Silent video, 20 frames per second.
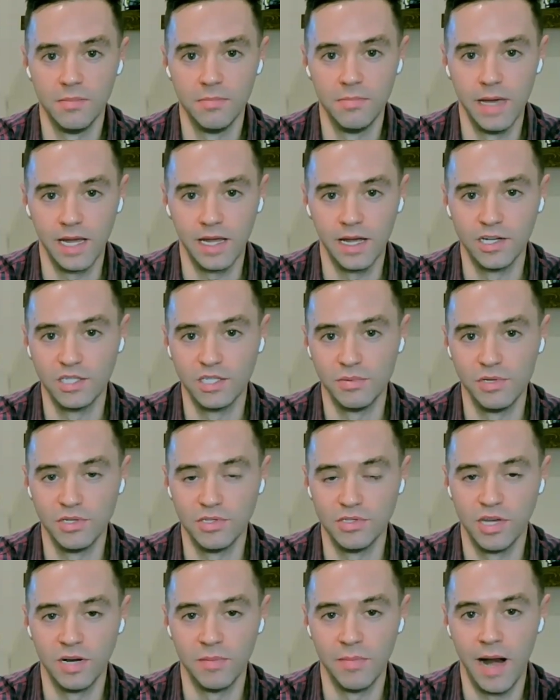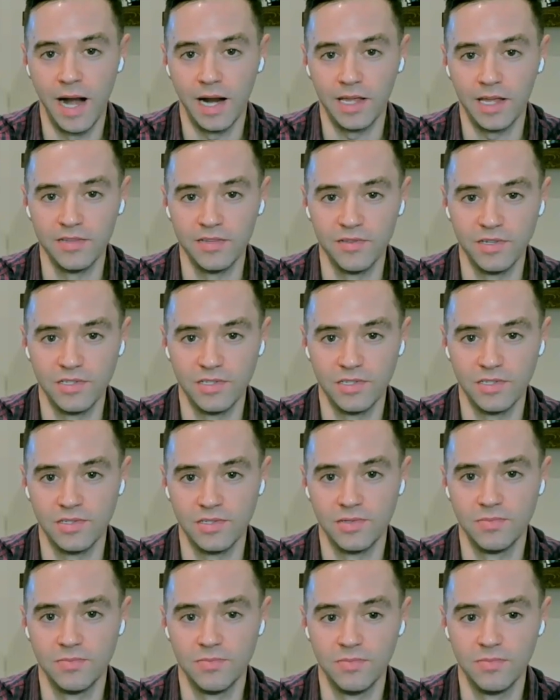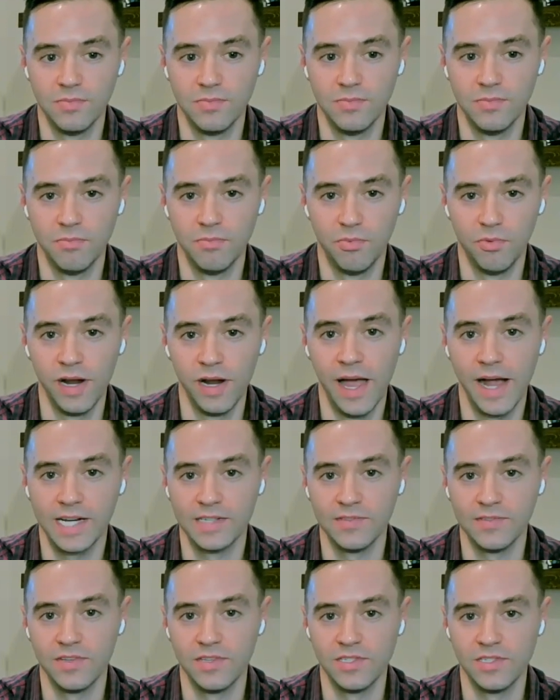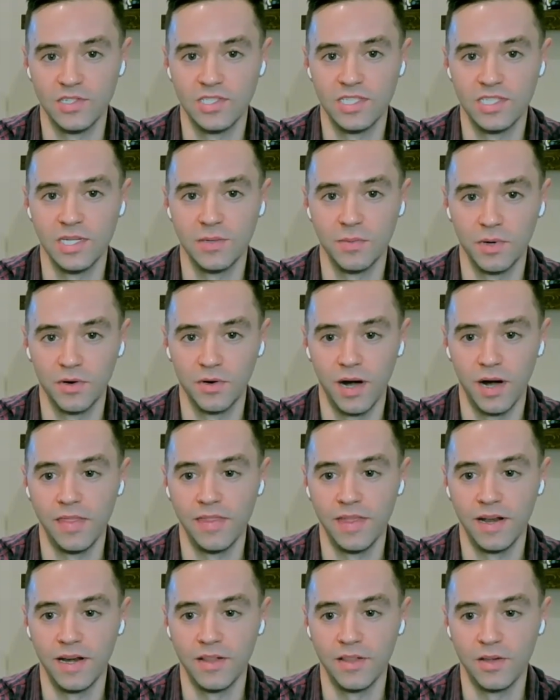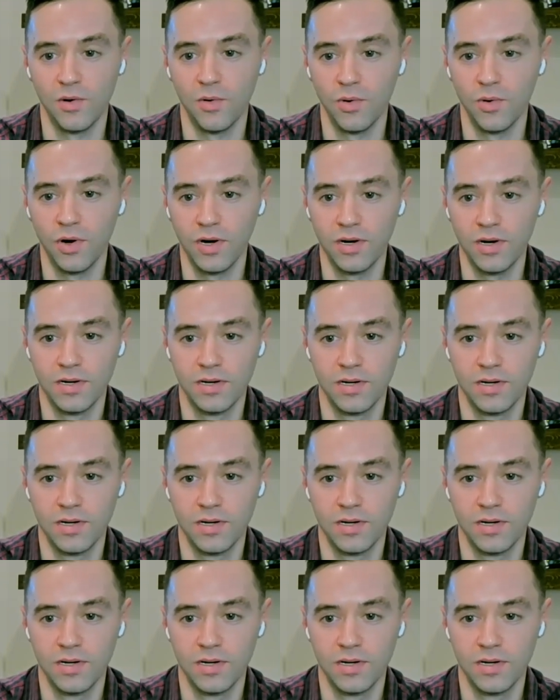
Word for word: make contributions automatically versus reactively just oh. seeing where they're at at the end of the quarter.